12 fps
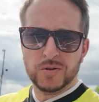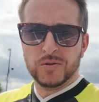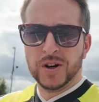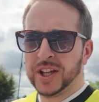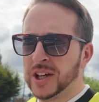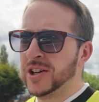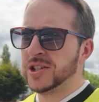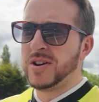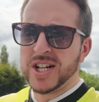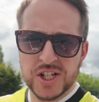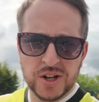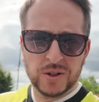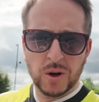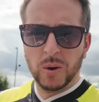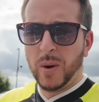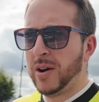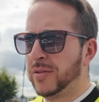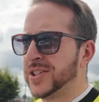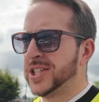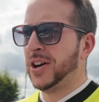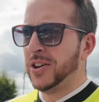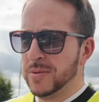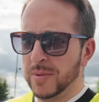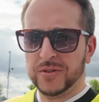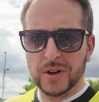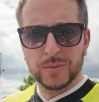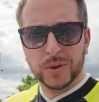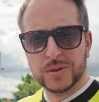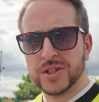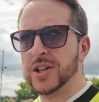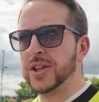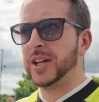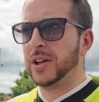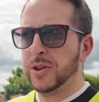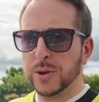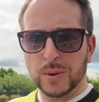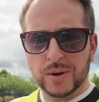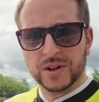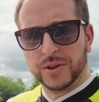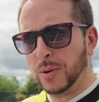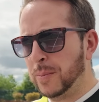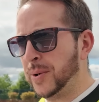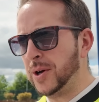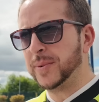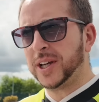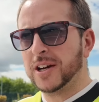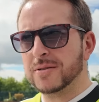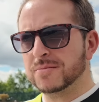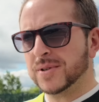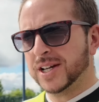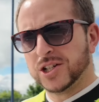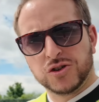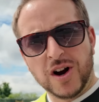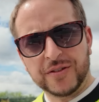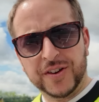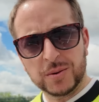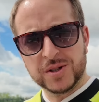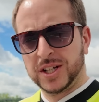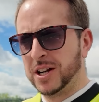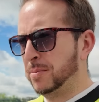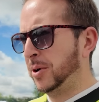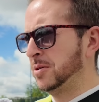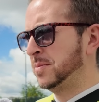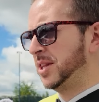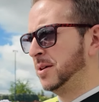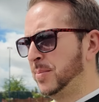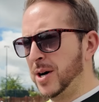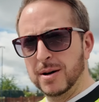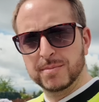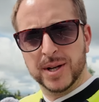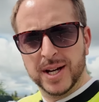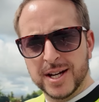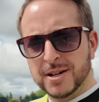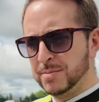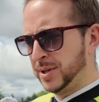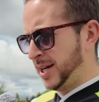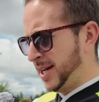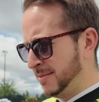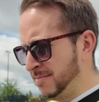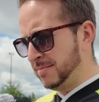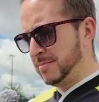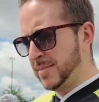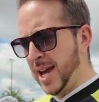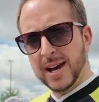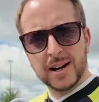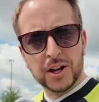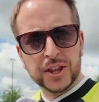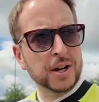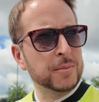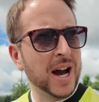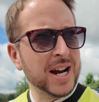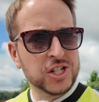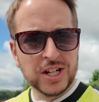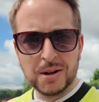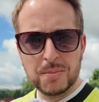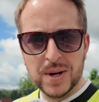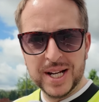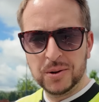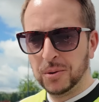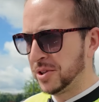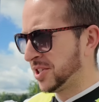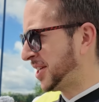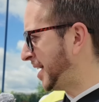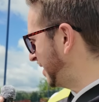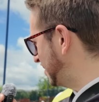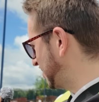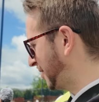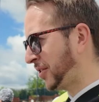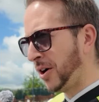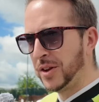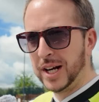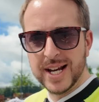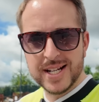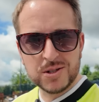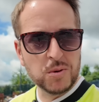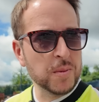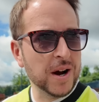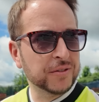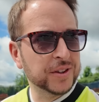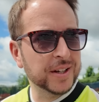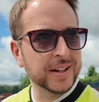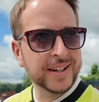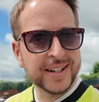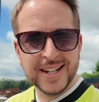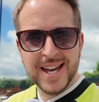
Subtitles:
Right then guys, we're actually doing quite well for time. I've got more done than I thought. I thought Birmingham traffic was going to bite me in the bum, but yeah, I think I might actually complete all the stadiums I've got on the list. So we might have to